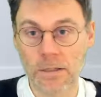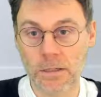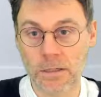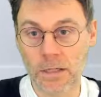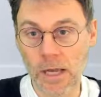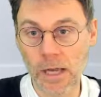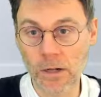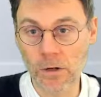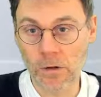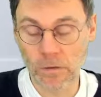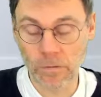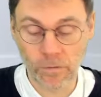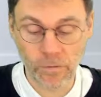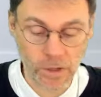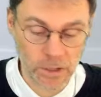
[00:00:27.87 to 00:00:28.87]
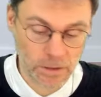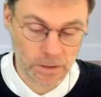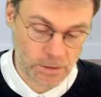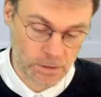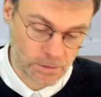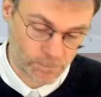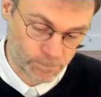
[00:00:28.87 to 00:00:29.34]
a scalar
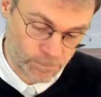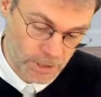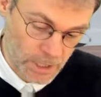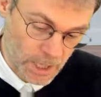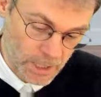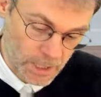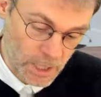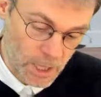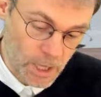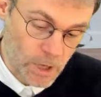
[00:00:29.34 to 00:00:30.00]
field psi,